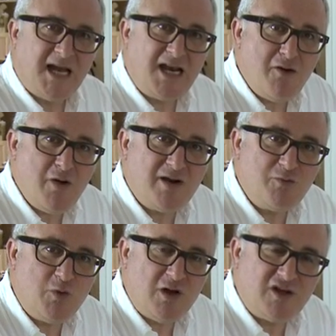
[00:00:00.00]
Hello
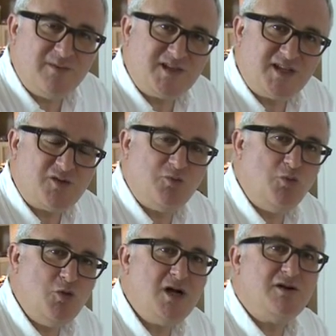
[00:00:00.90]
and welcome to this
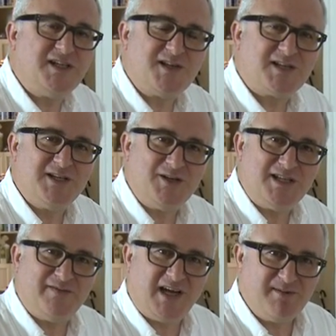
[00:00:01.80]
world
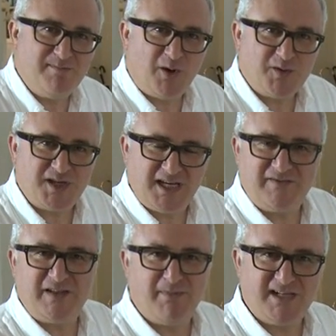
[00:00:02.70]
exclusive unboxing
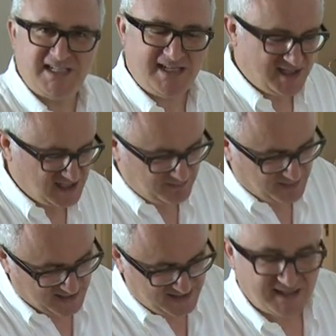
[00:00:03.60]
of the much
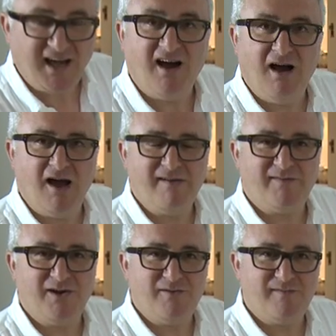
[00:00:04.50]
anticipated
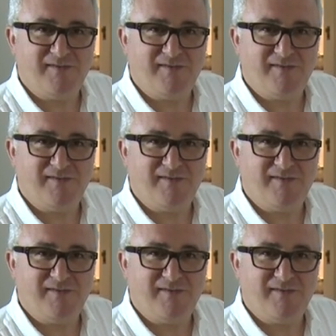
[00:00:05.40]
iPhone